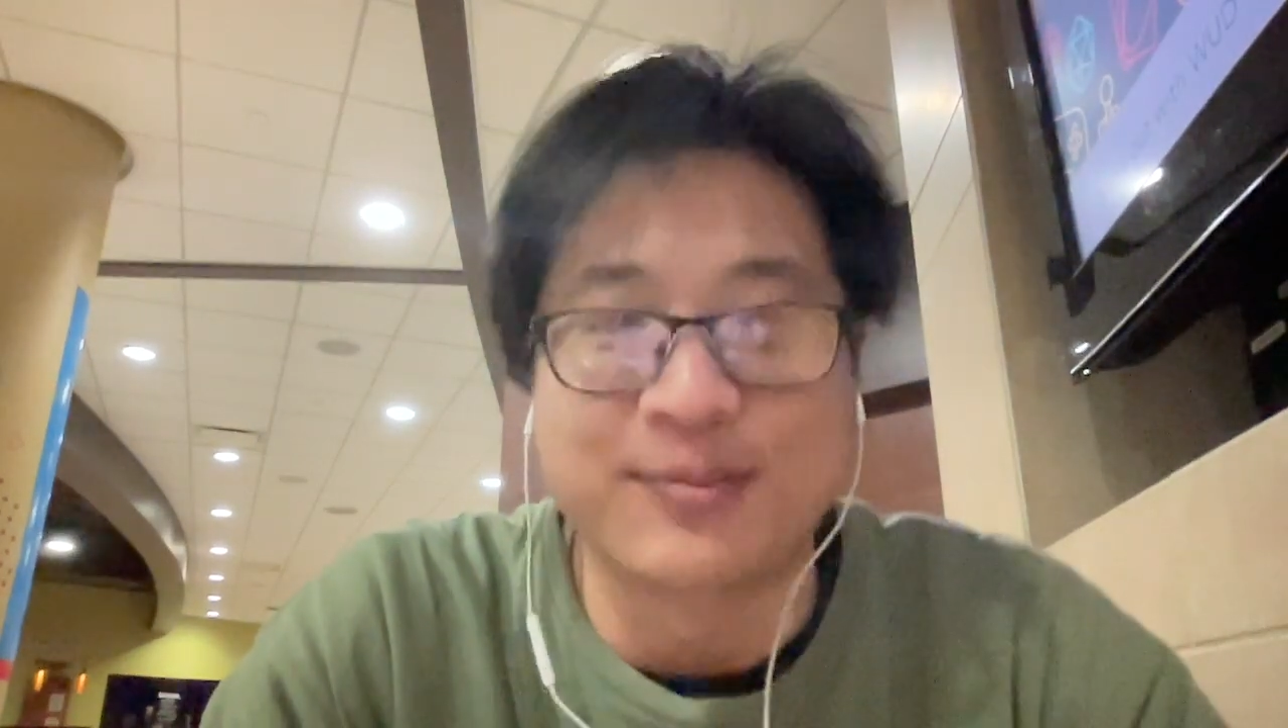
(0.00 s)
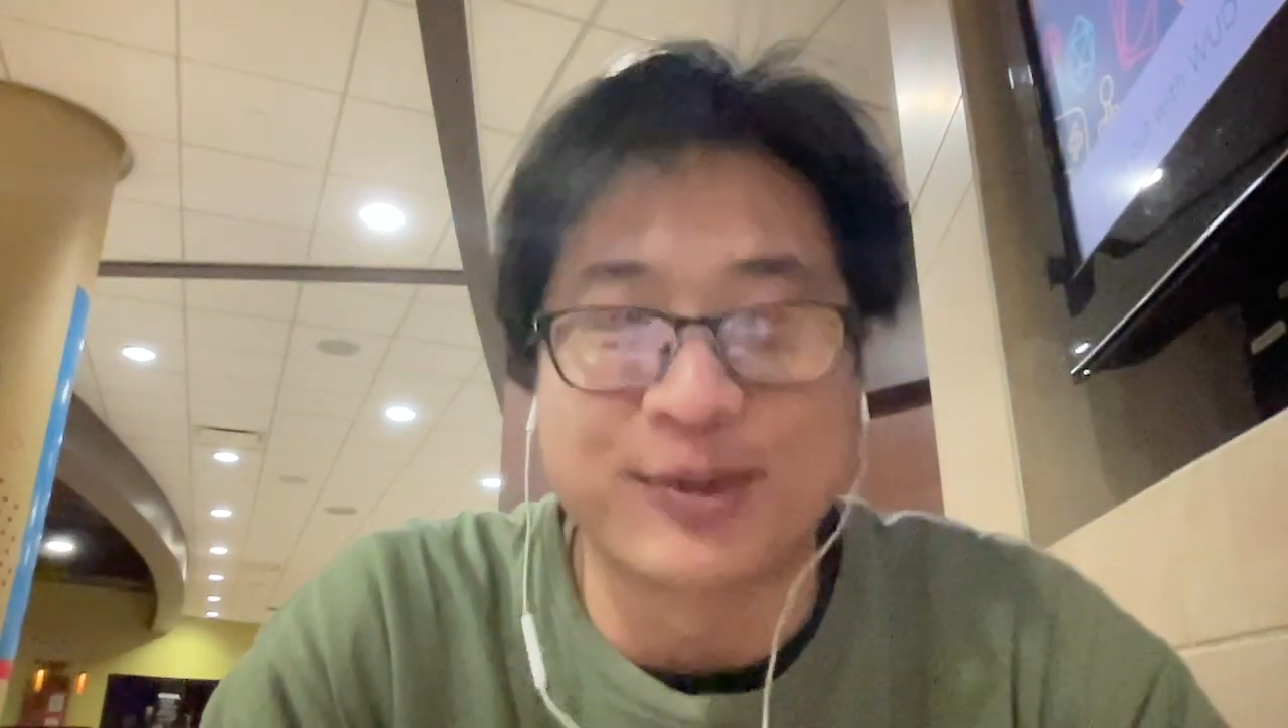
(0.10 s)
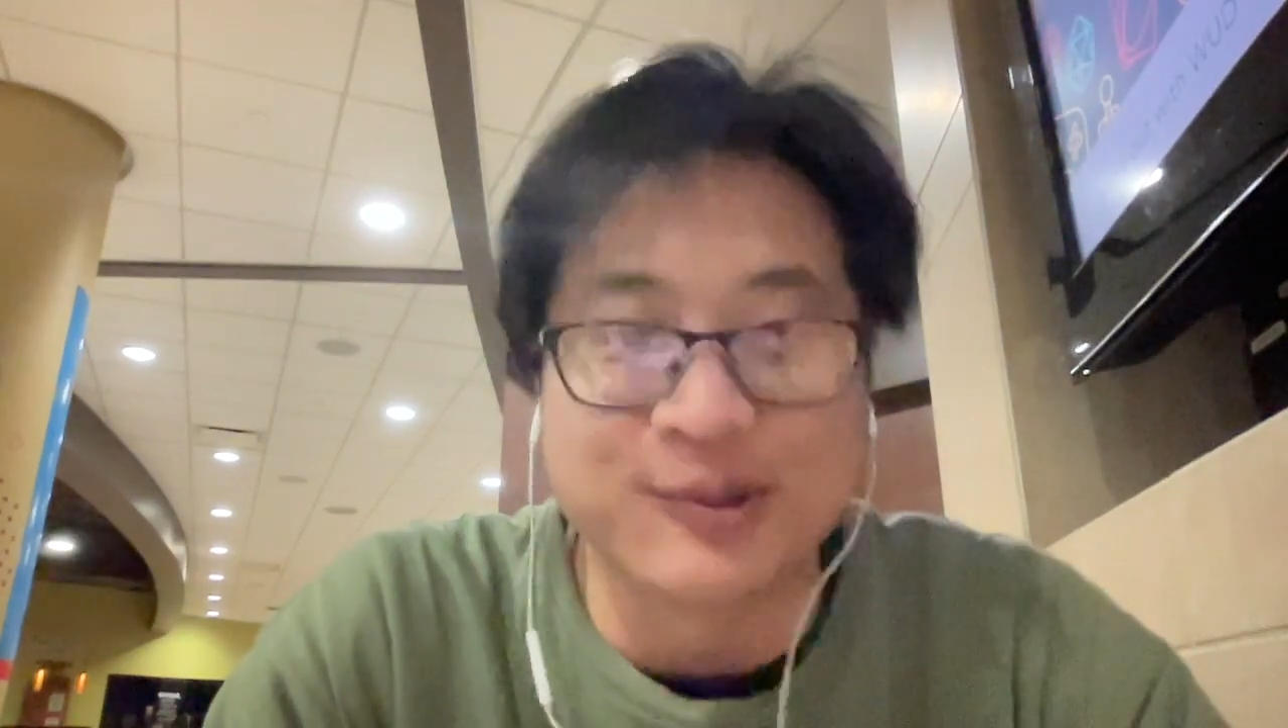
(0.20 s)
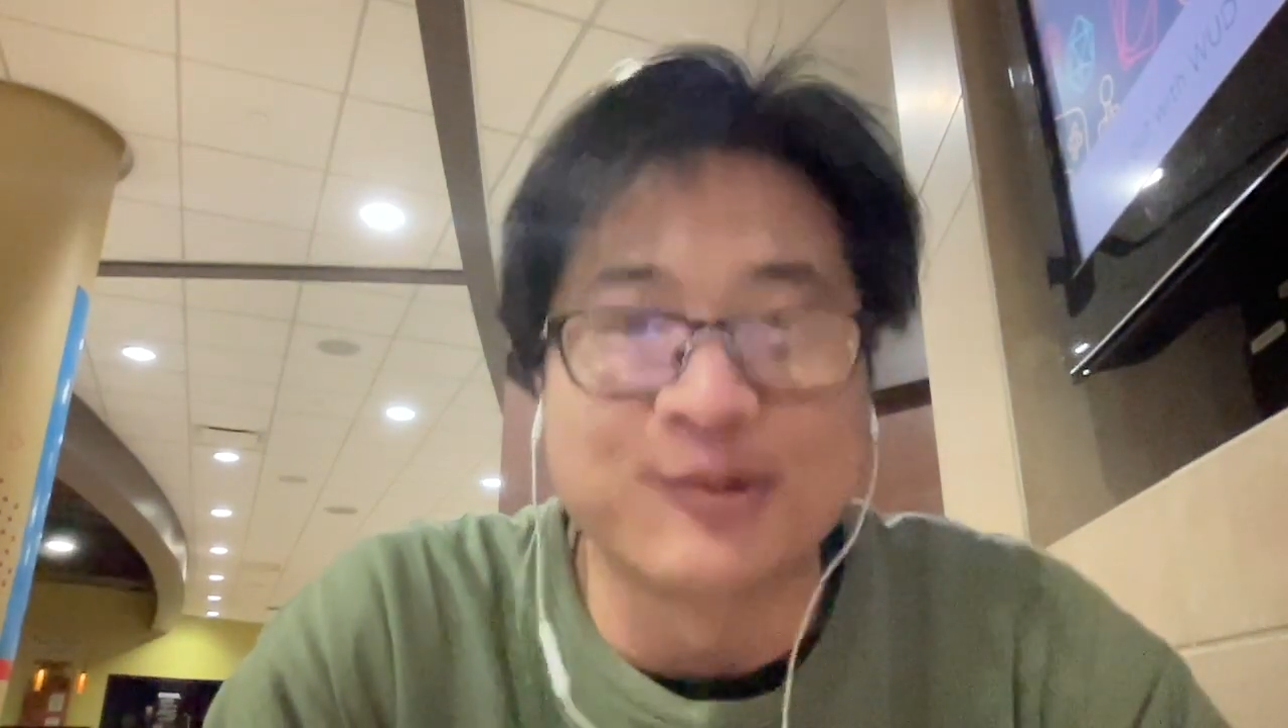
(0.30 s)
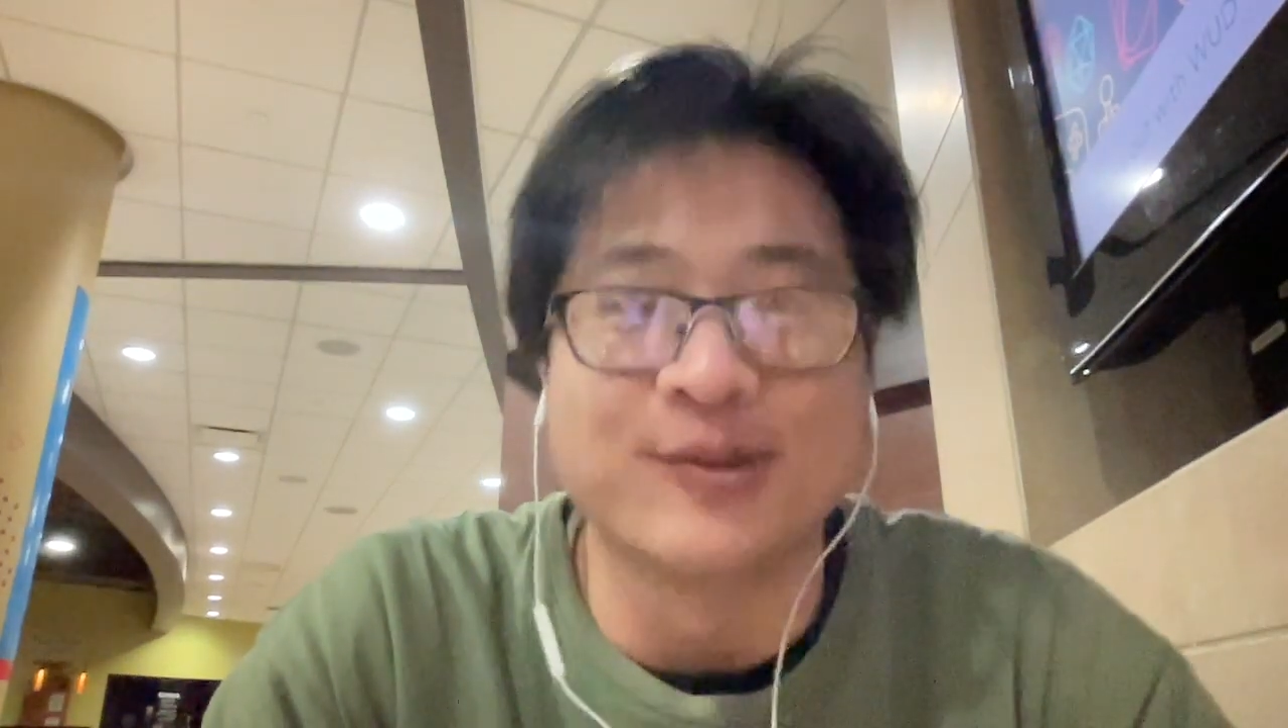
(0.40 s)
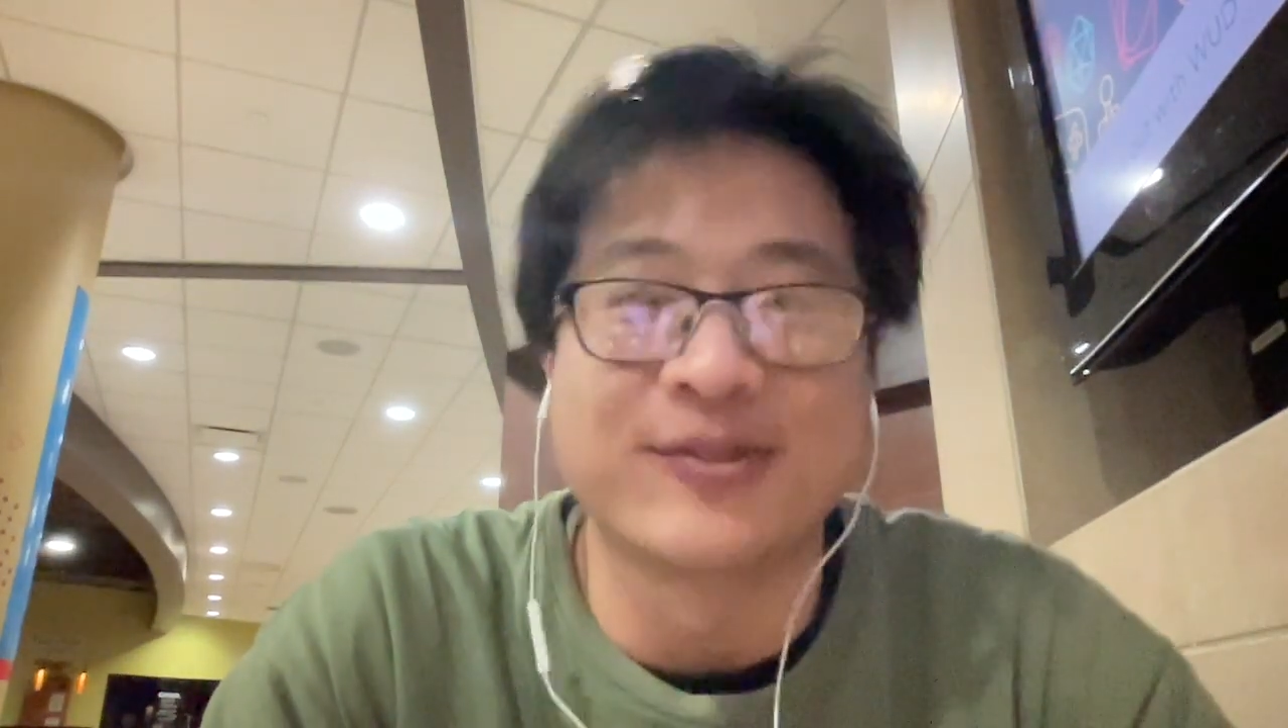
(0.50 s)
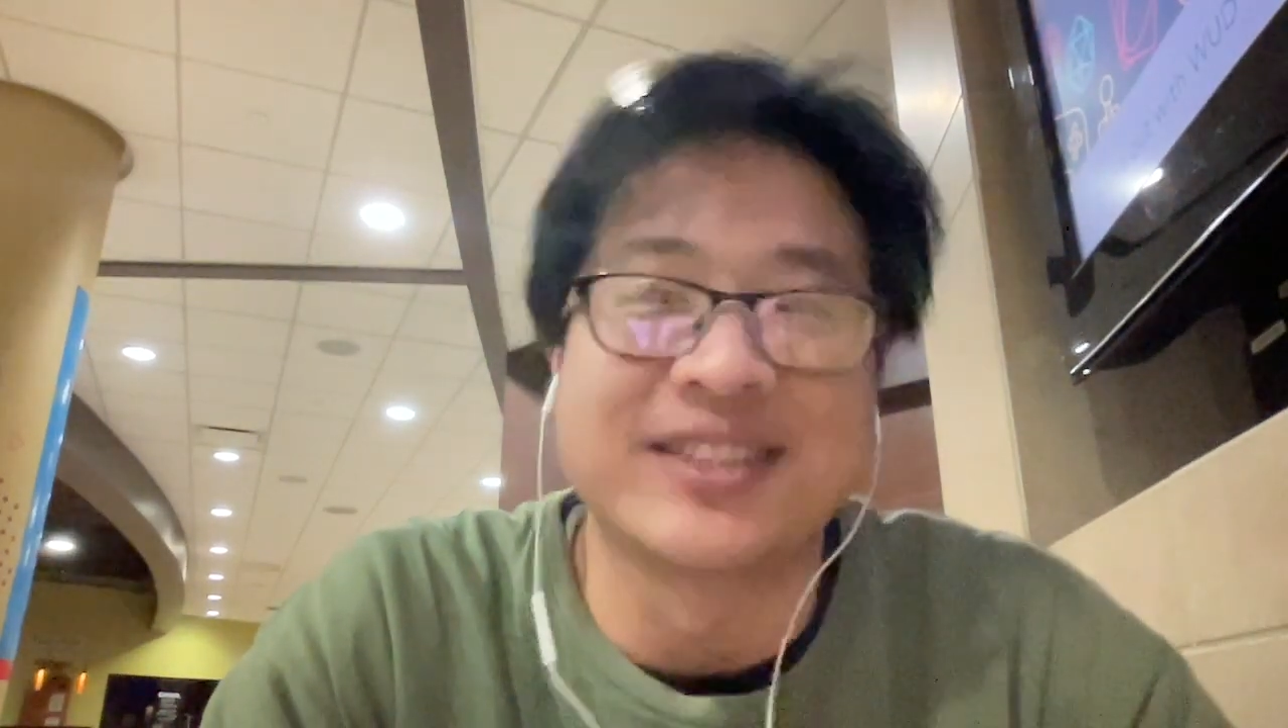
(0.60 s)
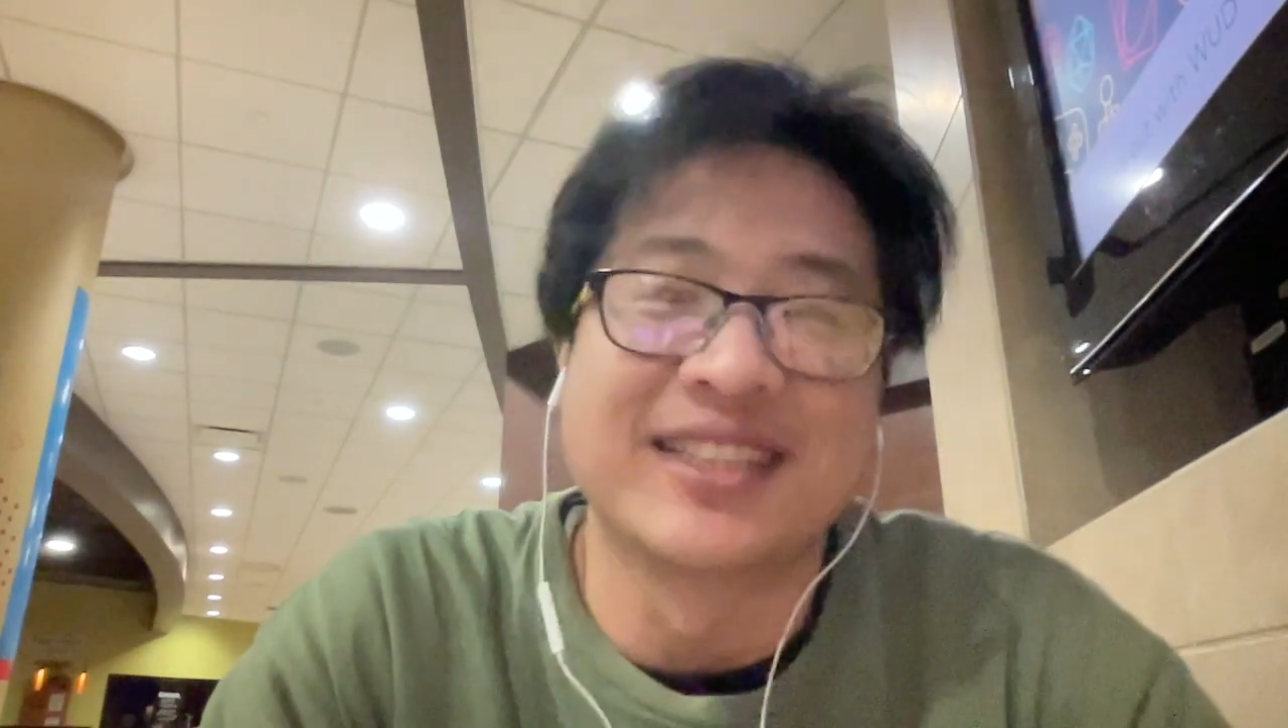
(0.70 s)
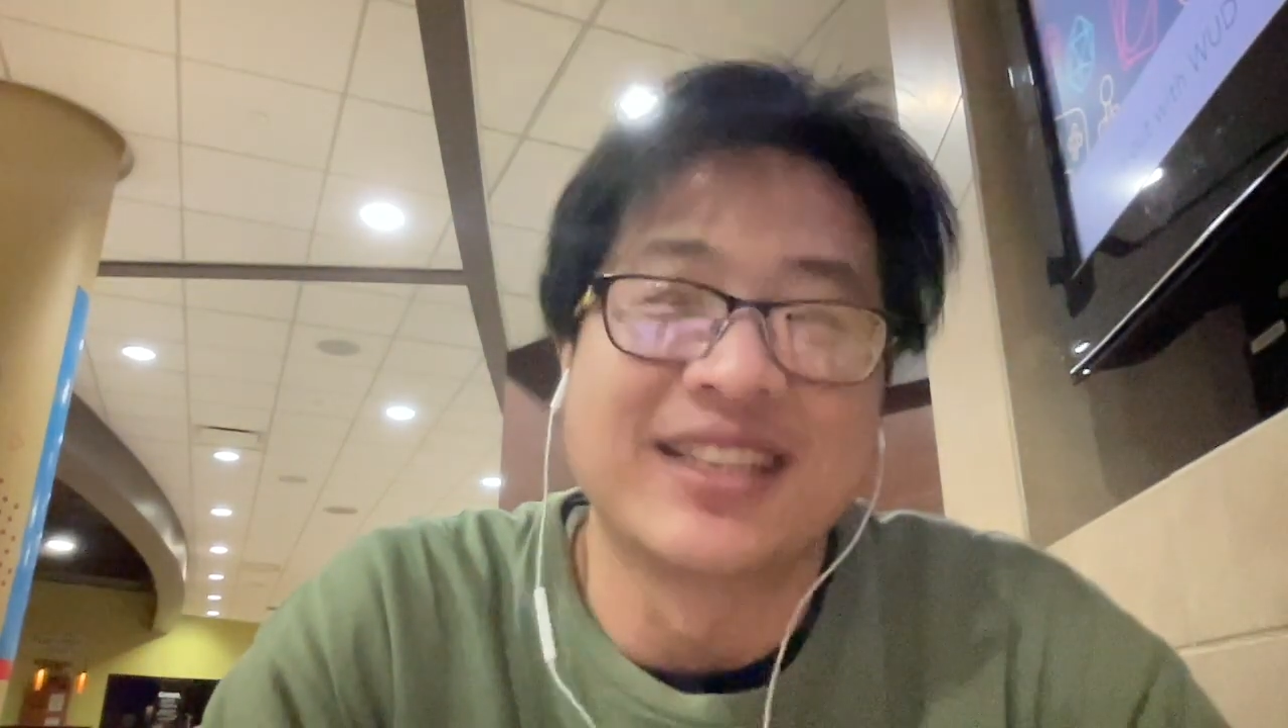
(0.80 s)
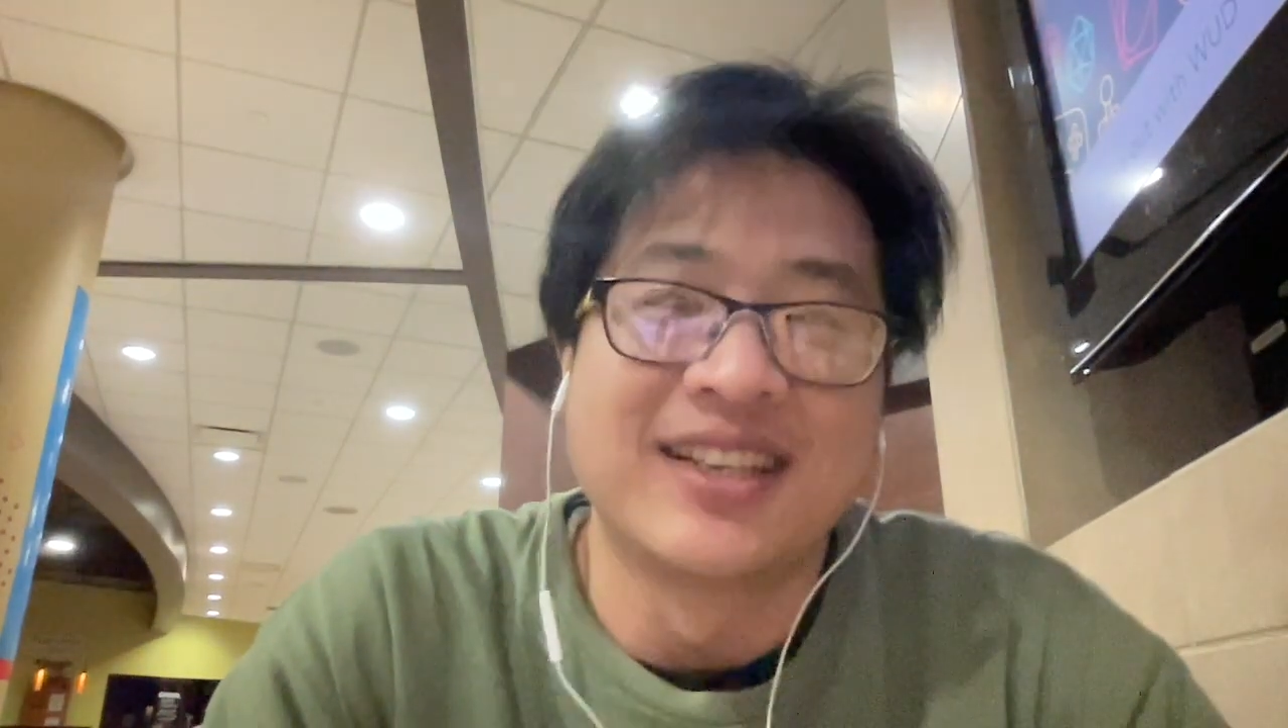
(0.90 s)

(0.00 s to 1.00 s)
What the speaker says: proved.